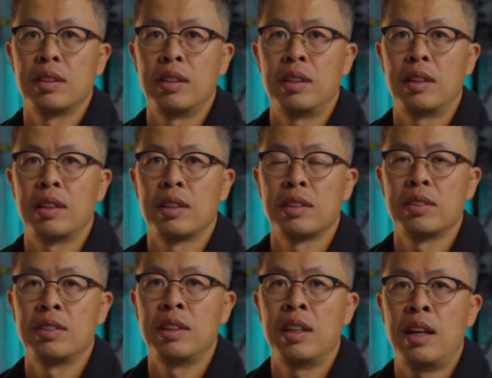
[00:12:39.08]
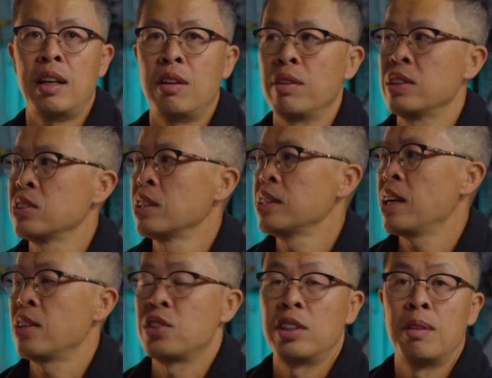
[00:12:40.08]
there. See that how it's
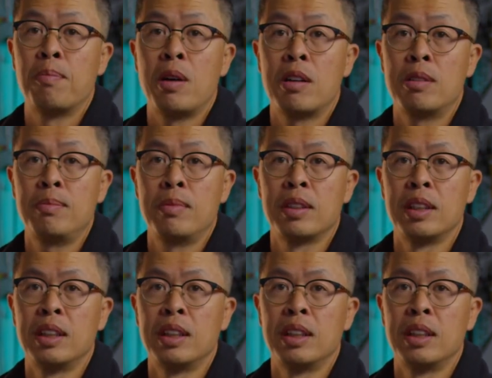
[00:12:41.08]
attached at the bottom?